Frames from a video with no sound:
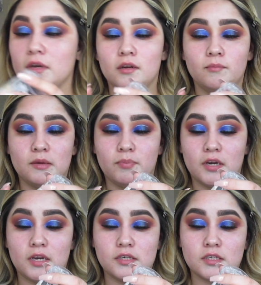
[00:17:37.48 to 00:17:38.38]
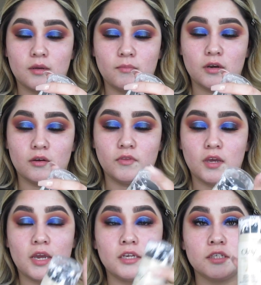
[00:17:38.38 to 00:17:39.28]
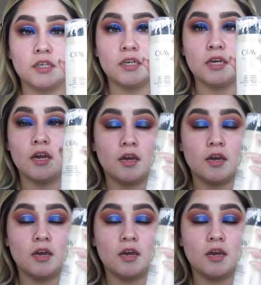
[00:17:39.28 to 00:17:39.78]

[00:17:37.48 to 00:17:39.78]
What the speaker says: going to be putting some of the anti-aging